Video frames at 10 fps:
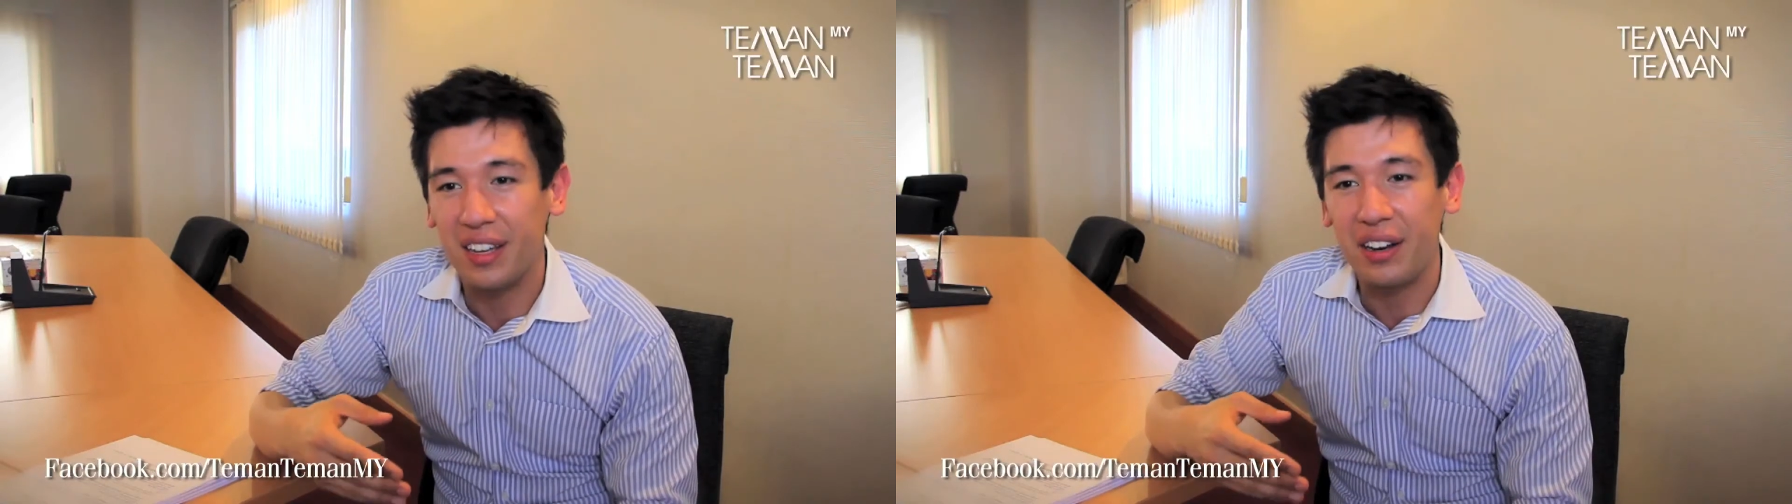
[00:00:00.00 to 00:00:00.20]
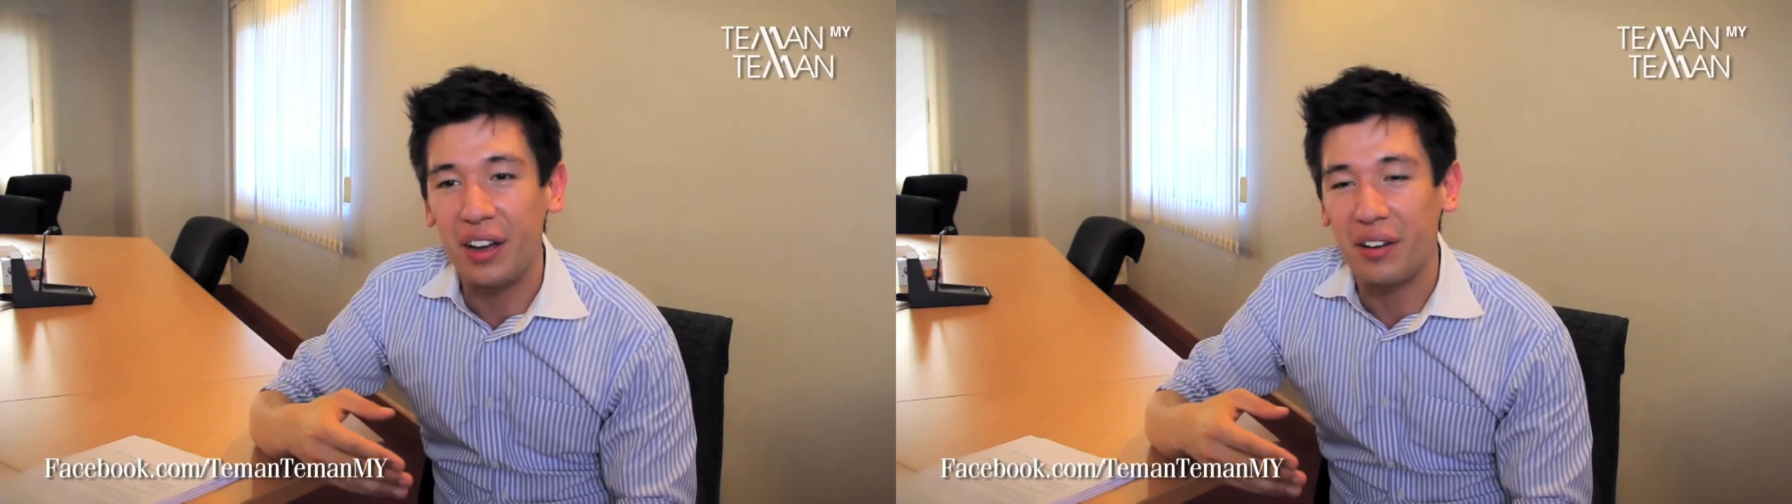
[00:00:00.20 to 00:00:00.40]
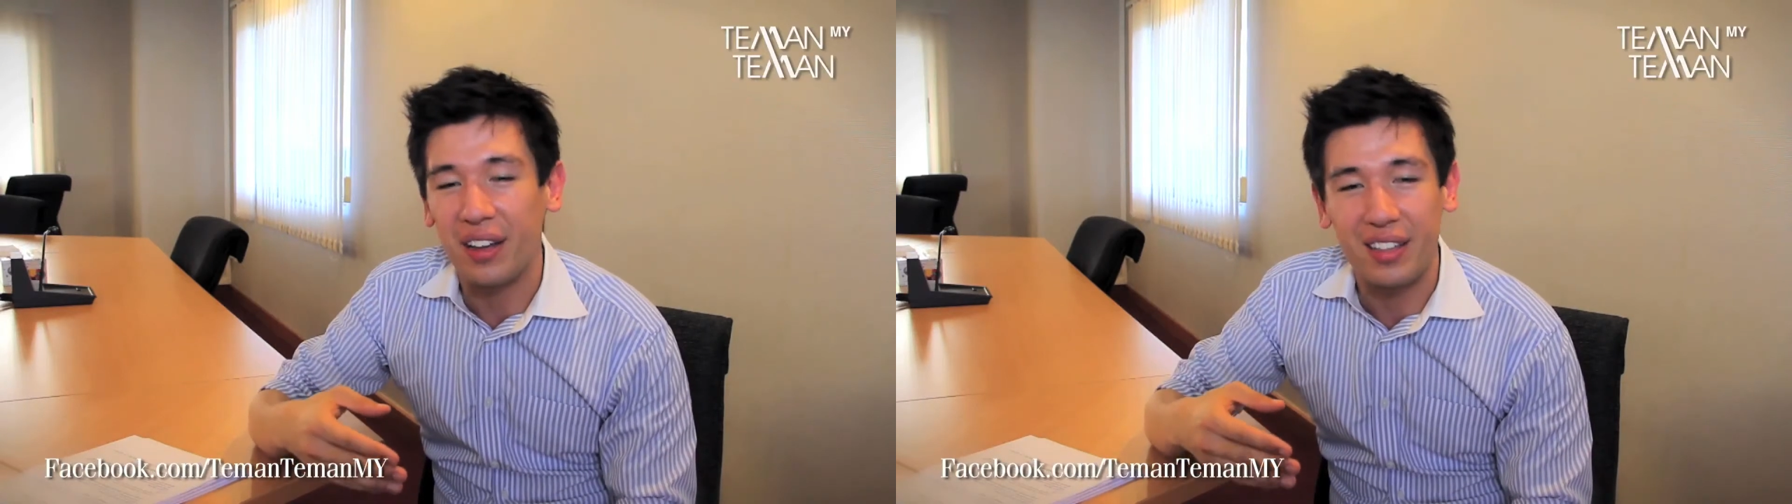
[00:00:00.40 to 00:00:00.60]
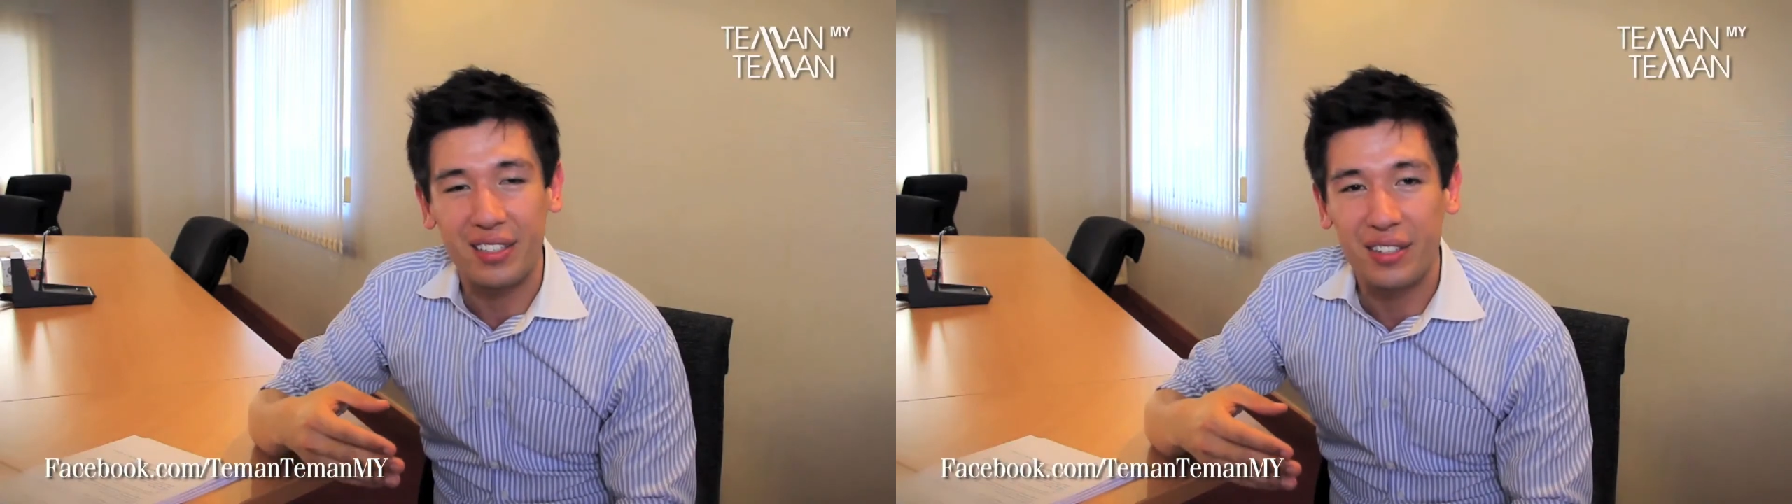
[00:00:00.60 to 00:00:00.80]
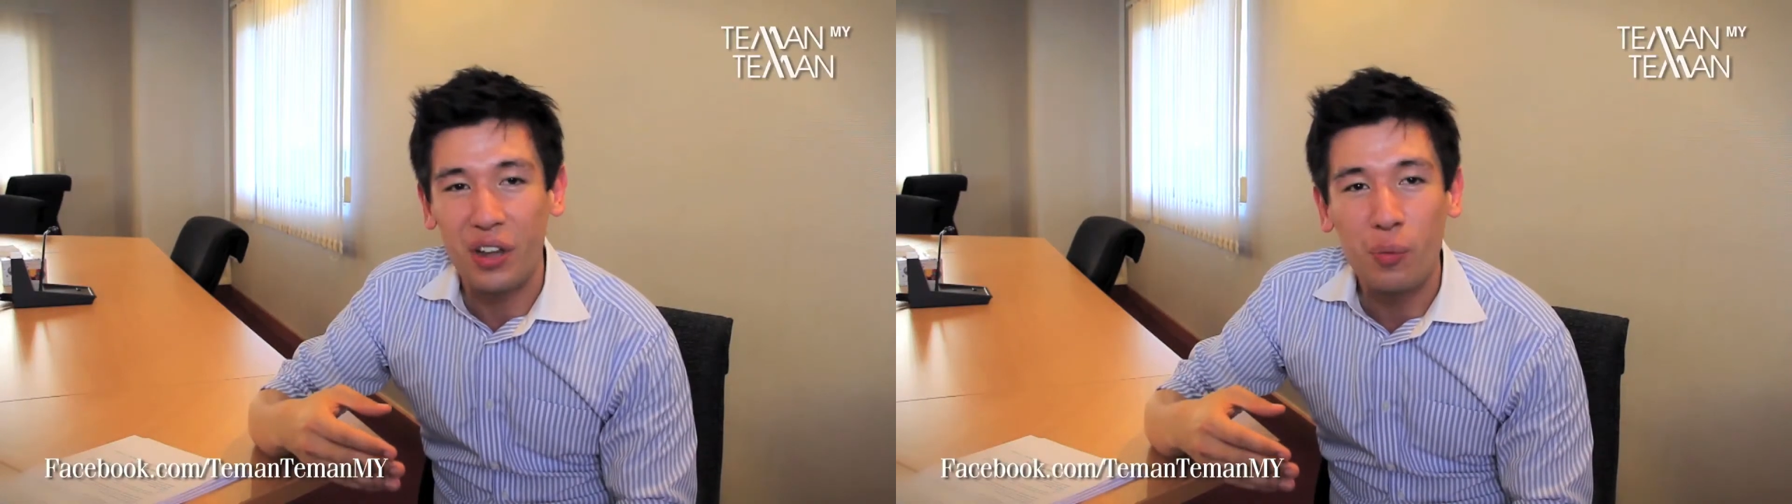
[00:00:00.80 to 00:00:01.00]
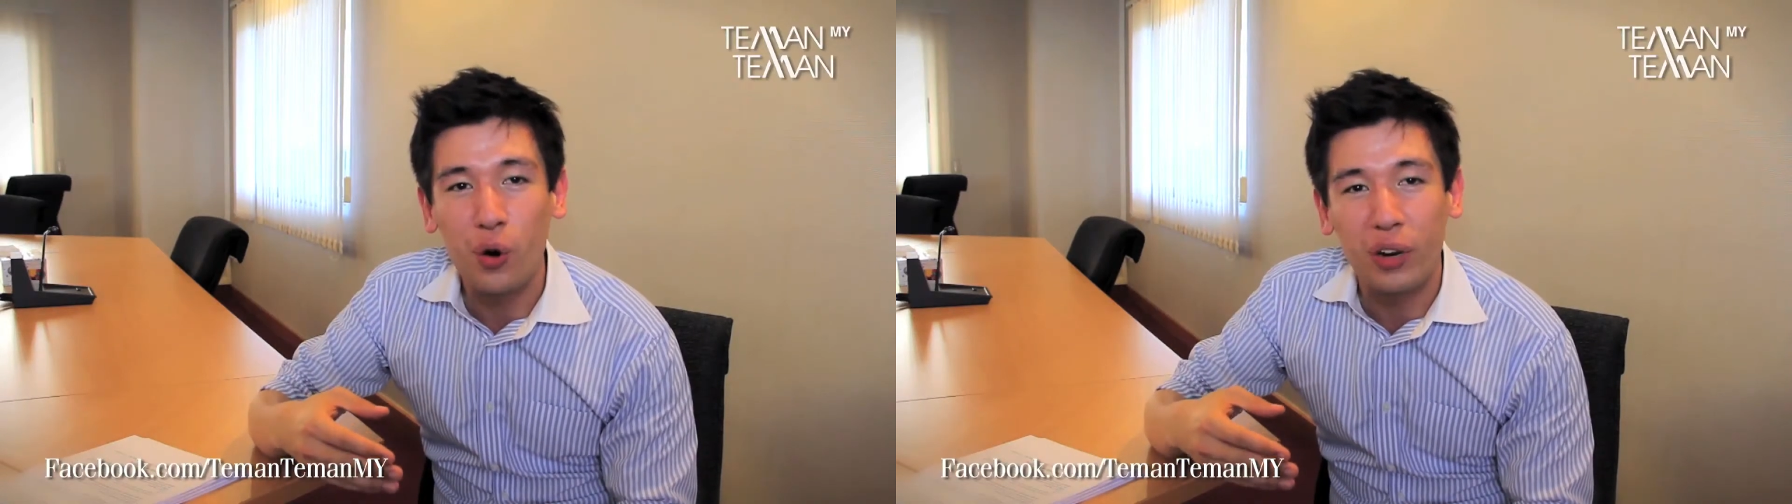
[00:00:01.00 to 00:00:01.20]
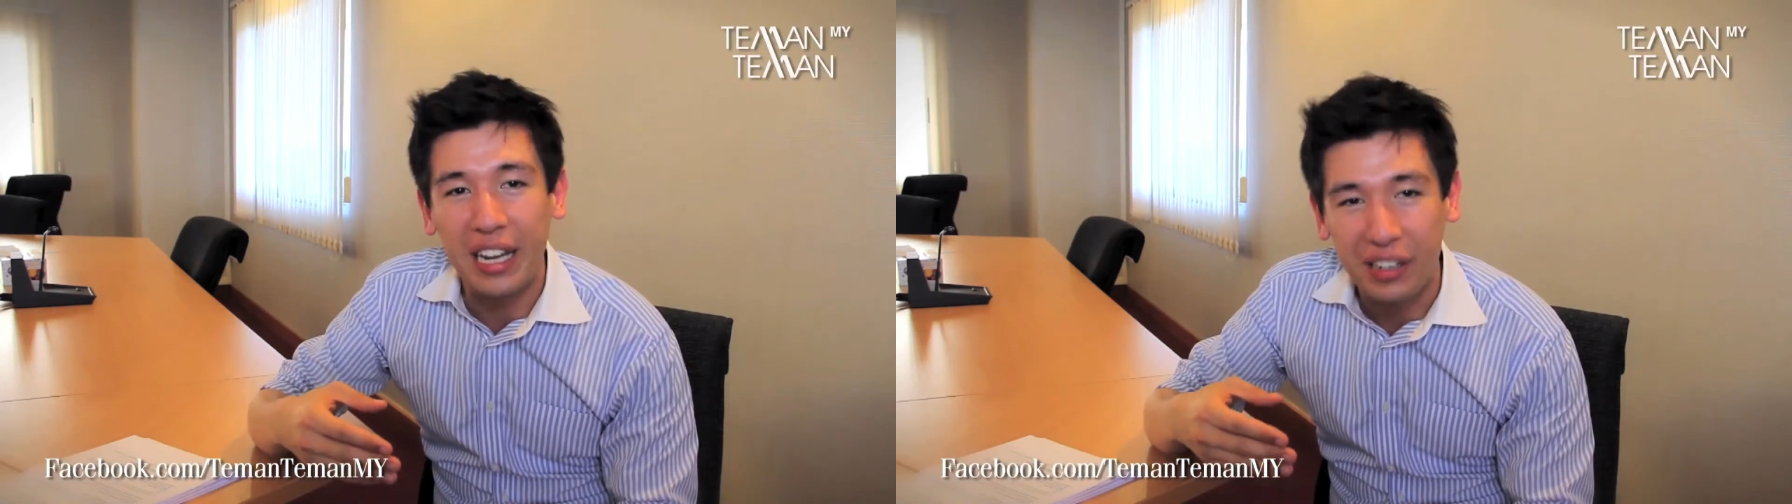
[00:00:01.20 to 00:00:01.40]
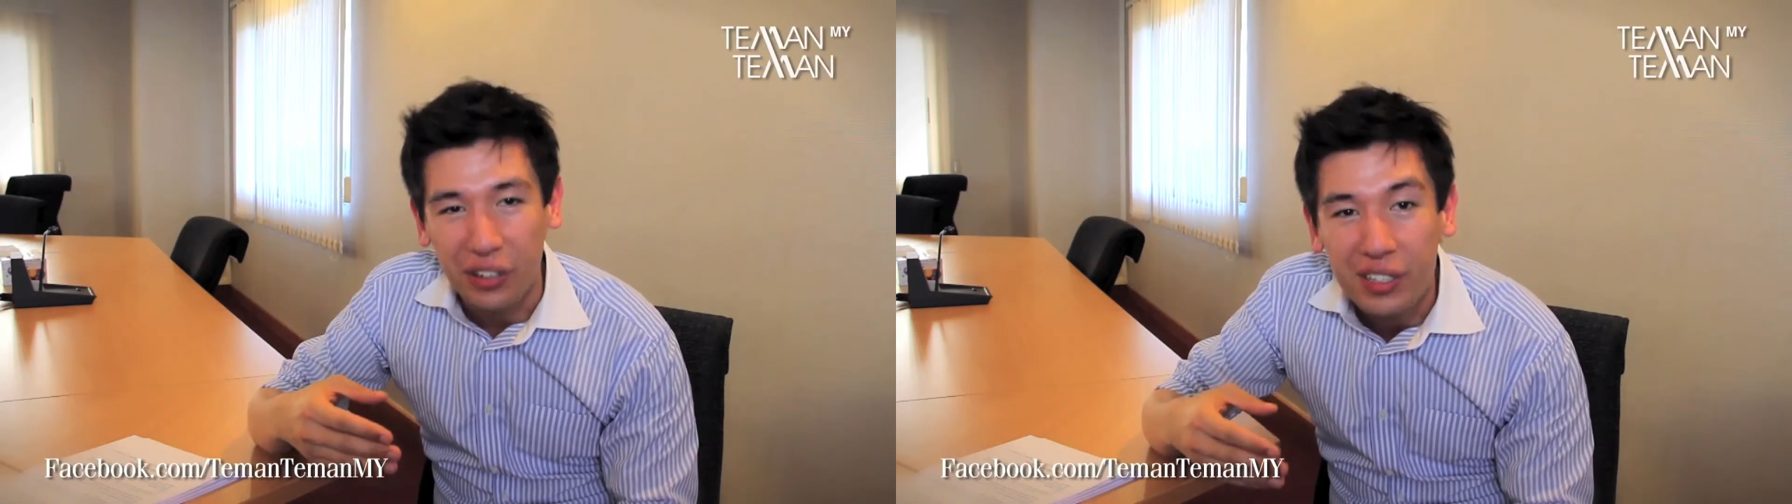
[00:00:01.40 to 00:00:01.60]
you know, it's no more
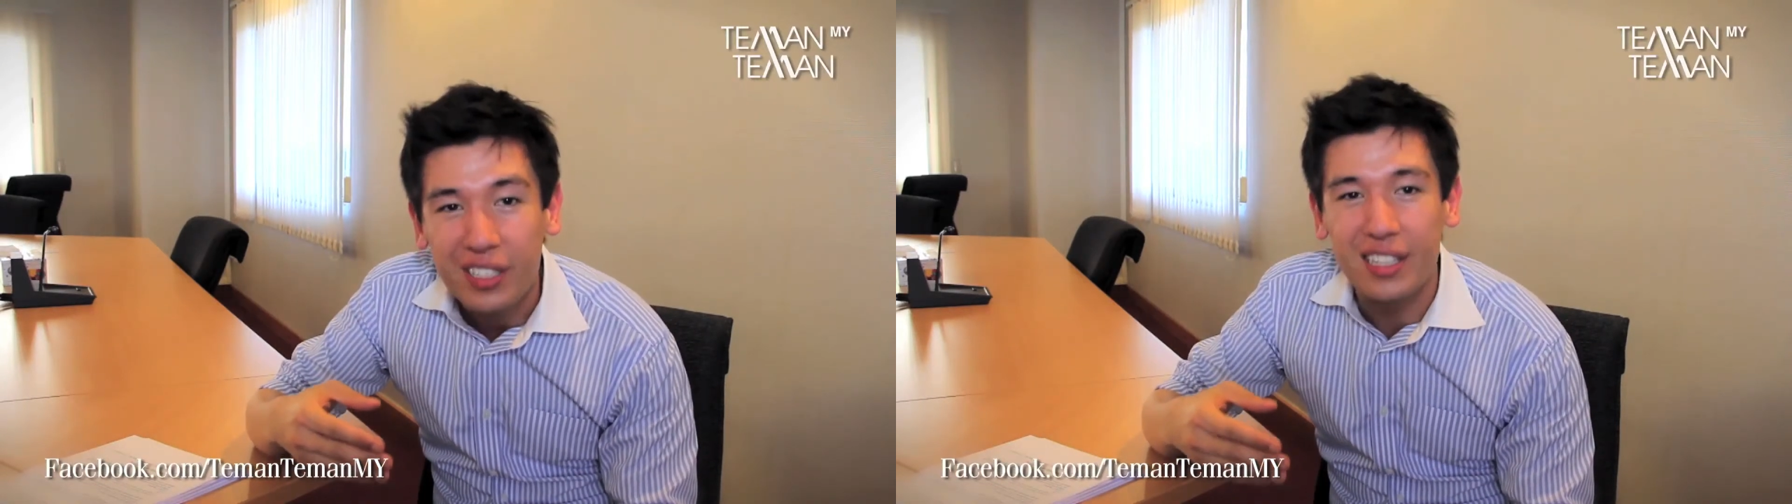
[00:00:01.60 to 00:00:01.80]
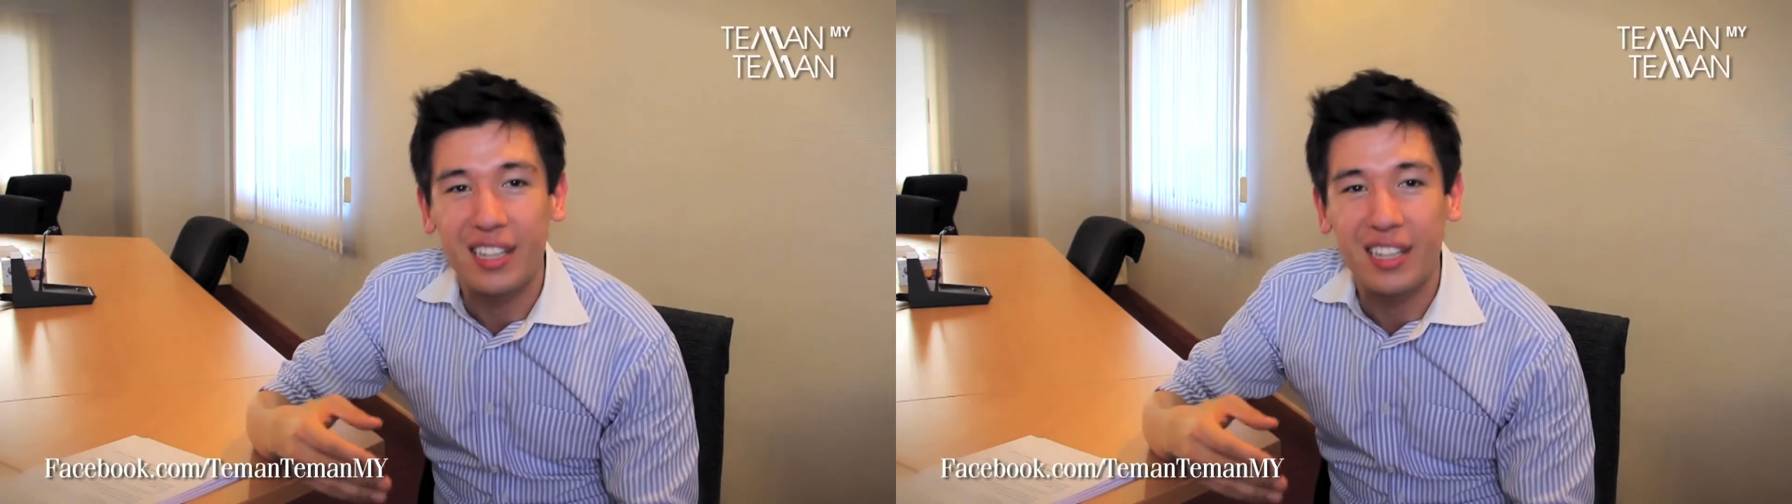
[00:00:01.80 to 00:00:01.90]
needles,